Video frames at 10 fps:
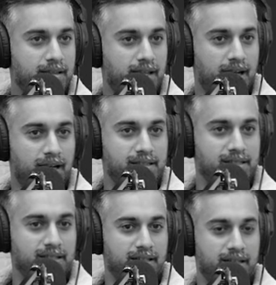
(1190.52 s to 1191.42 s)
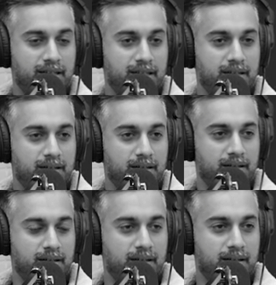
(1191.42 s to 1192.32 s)
that
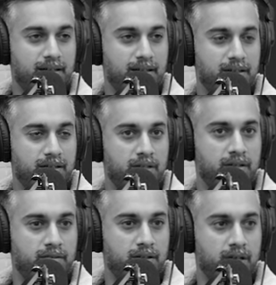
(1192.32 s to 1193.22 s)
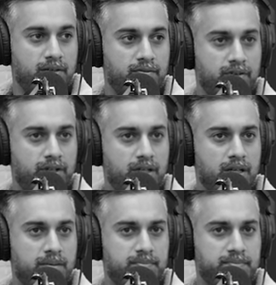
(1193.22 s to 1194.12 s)
been
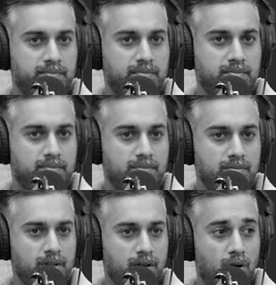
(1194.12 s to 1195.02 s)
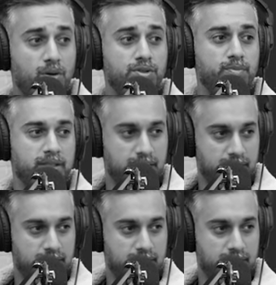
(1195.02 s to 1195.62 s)
very close to my